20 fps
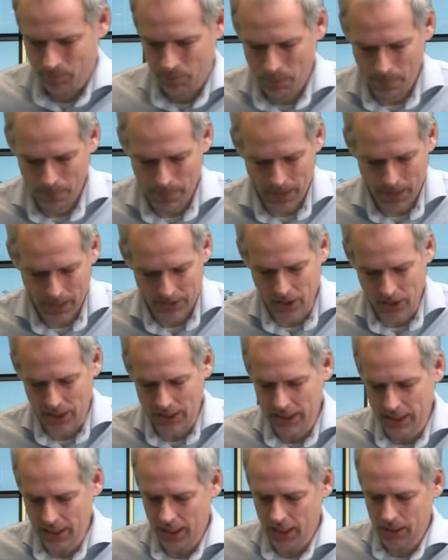So, and
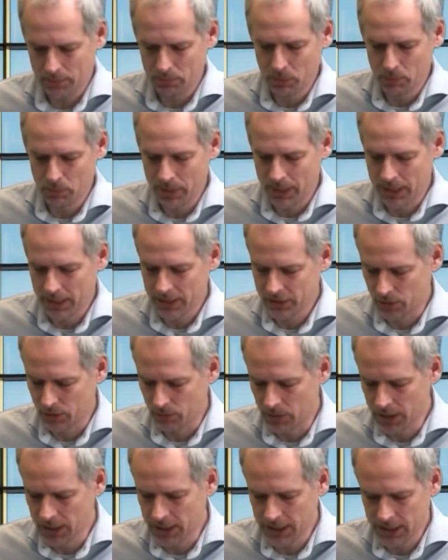I prepared some
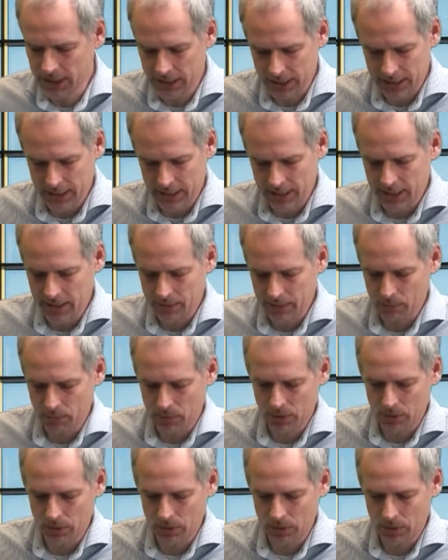water, and I'm
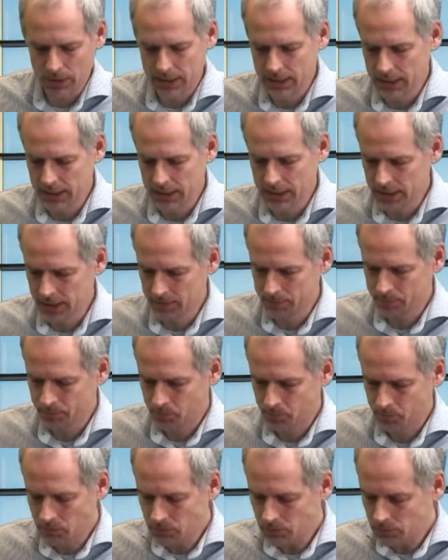already I
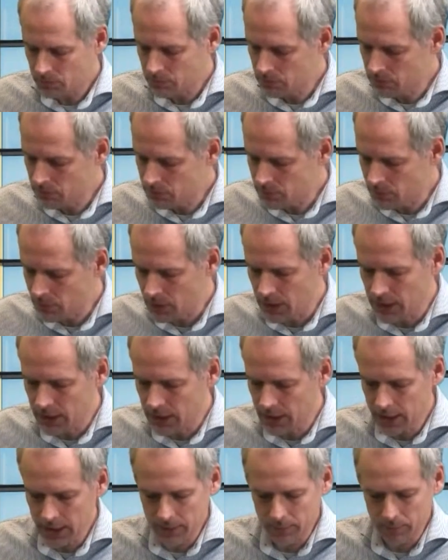
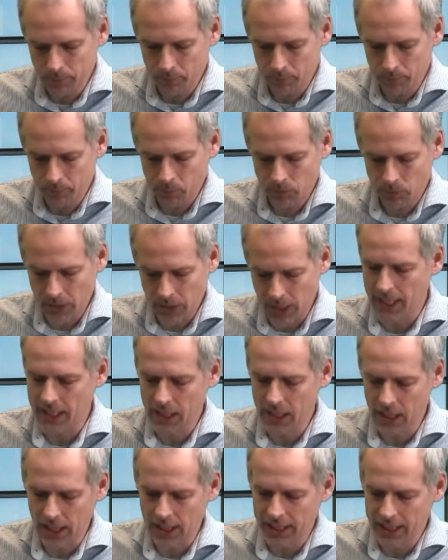
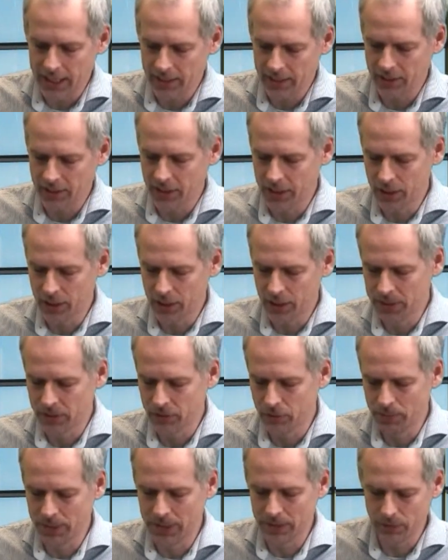added a little bit of
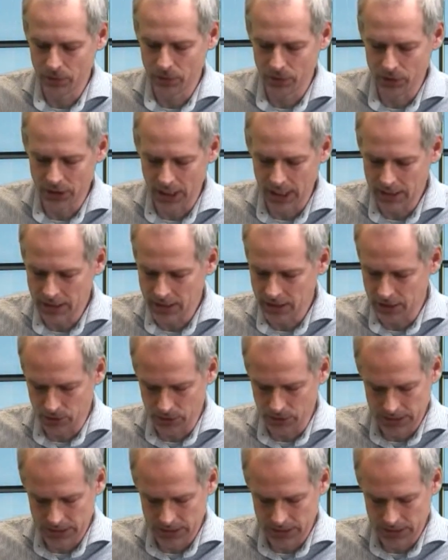plant fertilizer to it.